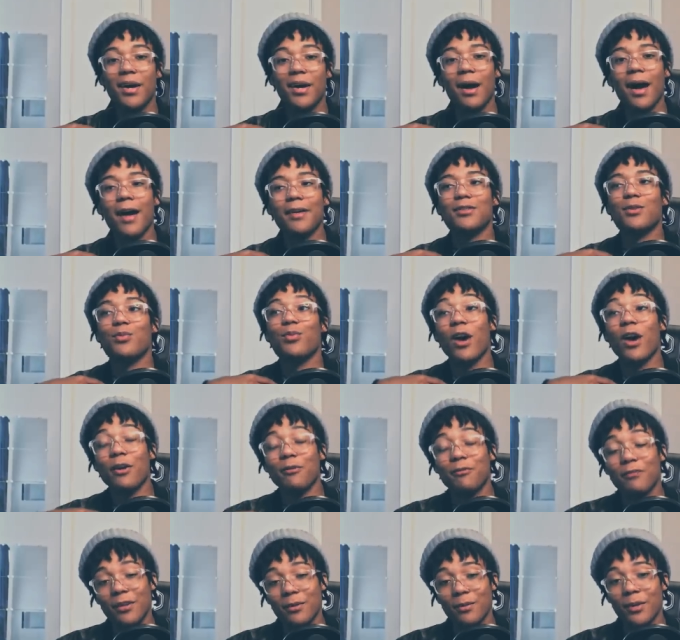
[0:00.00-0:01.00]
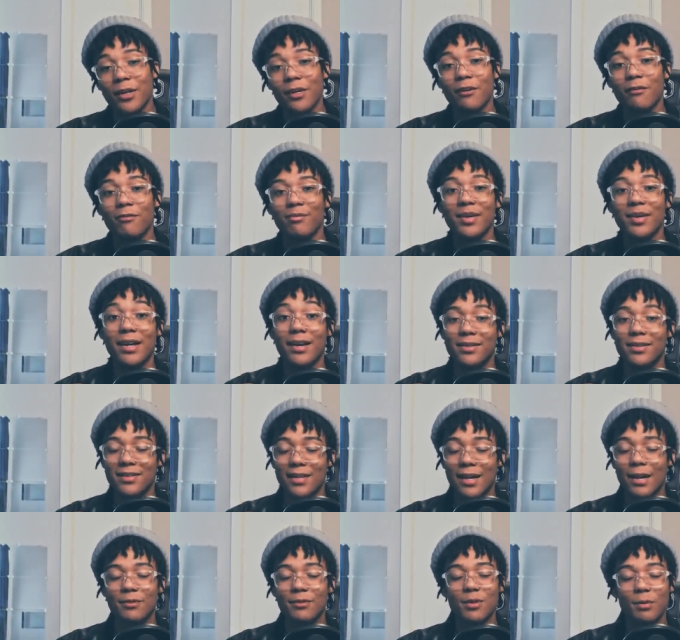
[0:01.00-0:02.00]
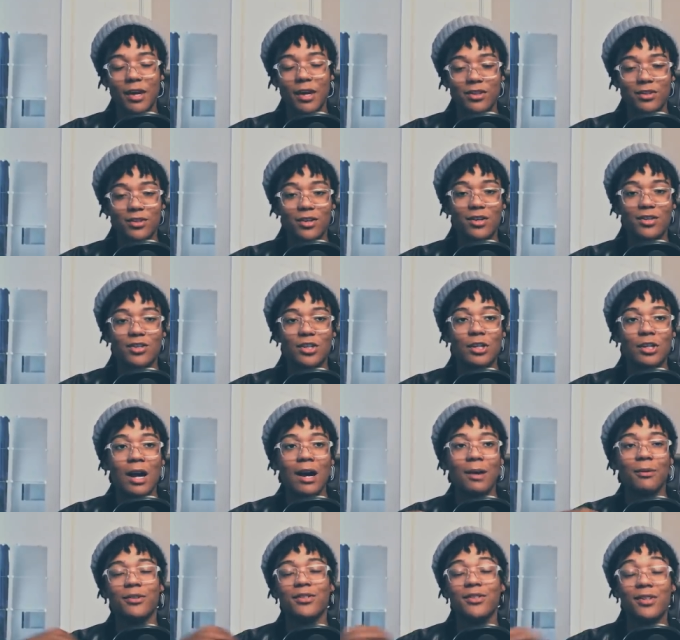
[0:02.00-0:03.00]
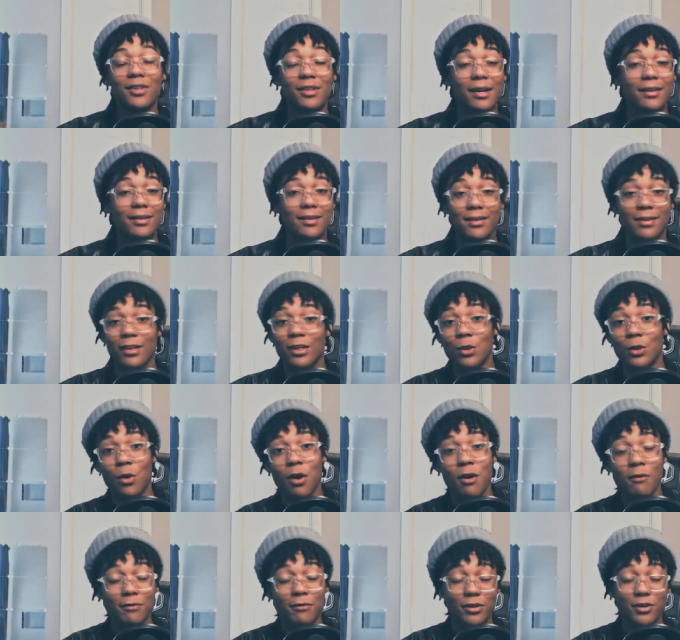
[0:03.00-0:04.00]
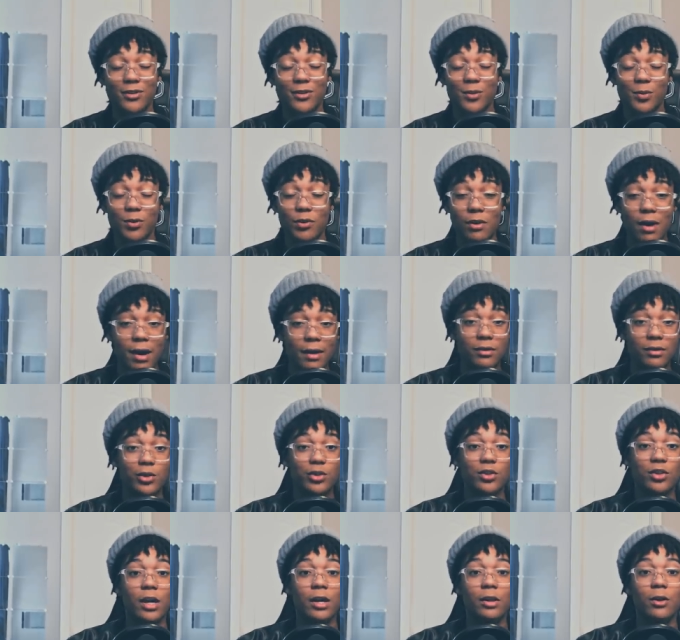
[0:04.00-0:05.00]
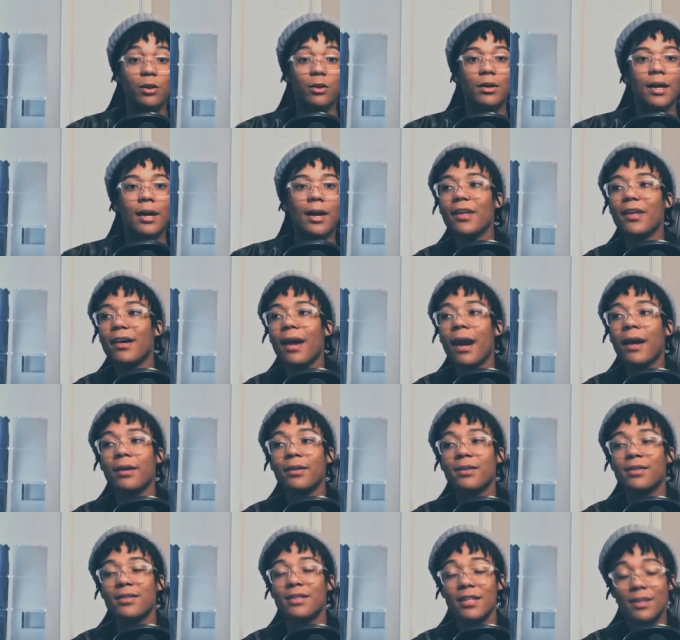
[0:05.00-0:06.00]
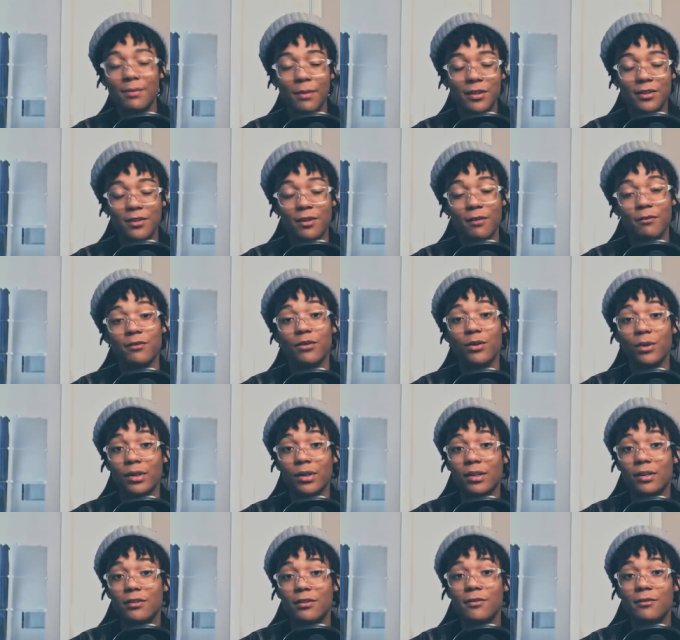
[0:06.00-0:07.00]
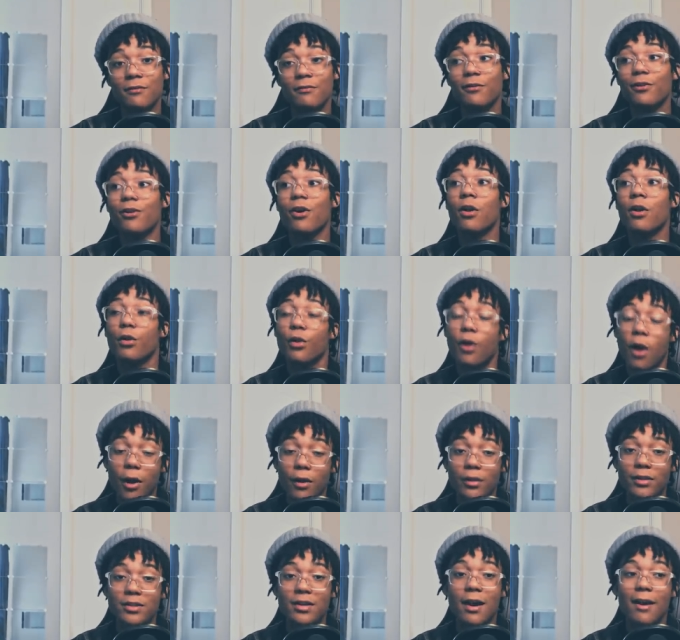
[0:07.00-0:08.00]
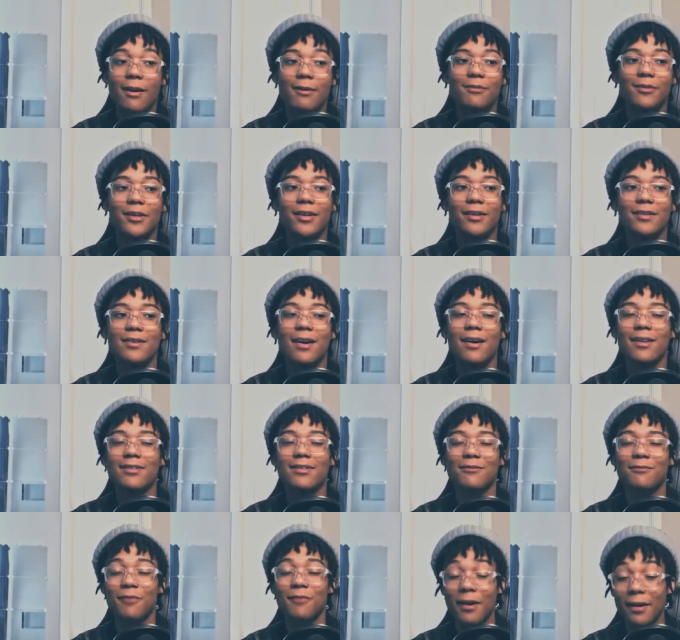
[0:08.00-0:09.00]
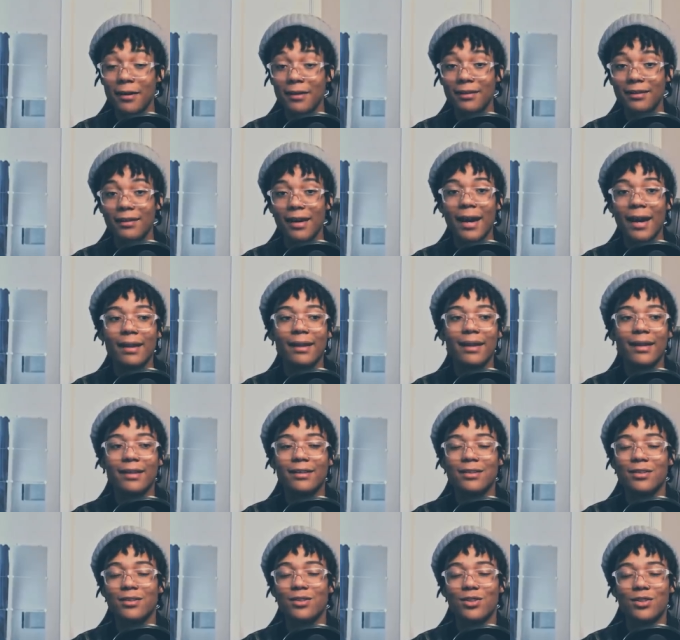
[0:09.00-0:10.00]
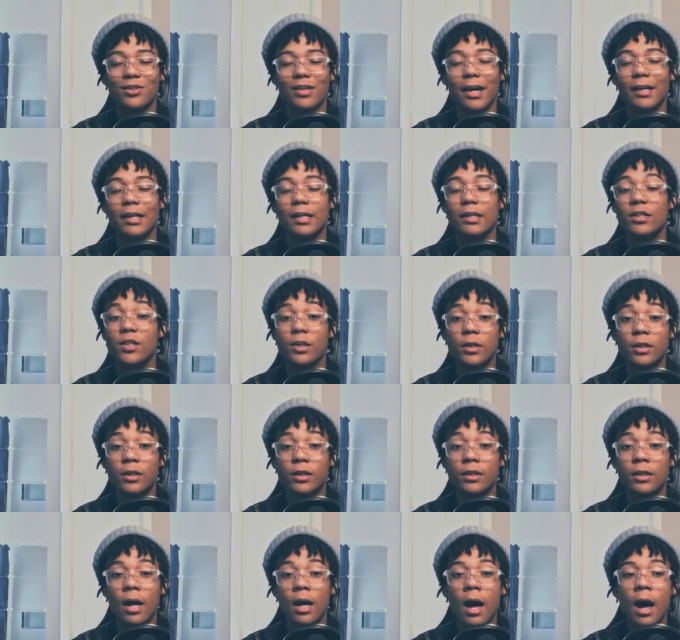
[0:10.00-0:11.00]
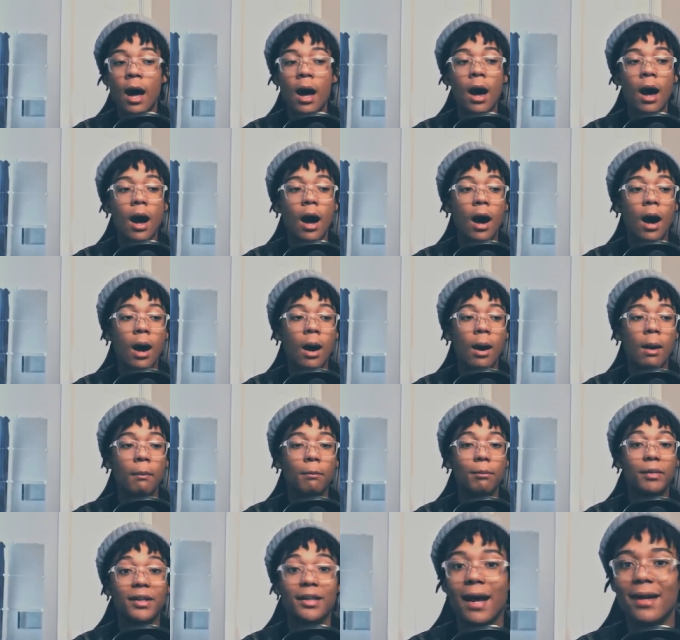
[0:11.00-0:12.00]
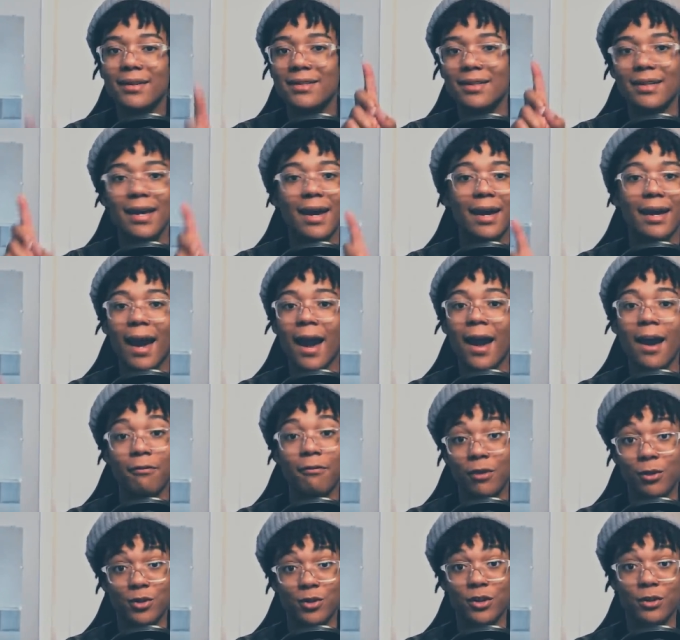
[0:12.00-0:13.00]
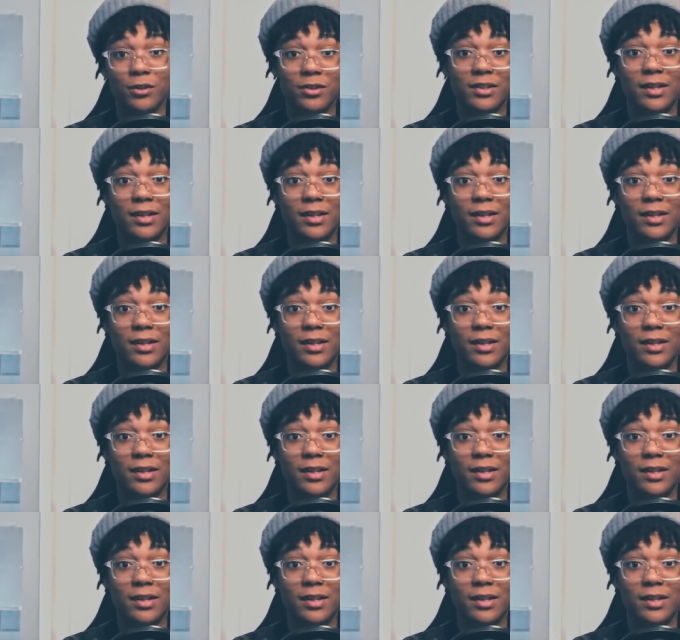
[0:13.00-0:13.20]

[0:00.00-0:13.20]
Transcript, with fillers: But as a proud figment of PS Sam's imagination, I would still like to thank you all for the support on this channel. I feel like I could see myself doing this for a long time because it's fun and I get to just kind of chill. Um, but not today. I have no chill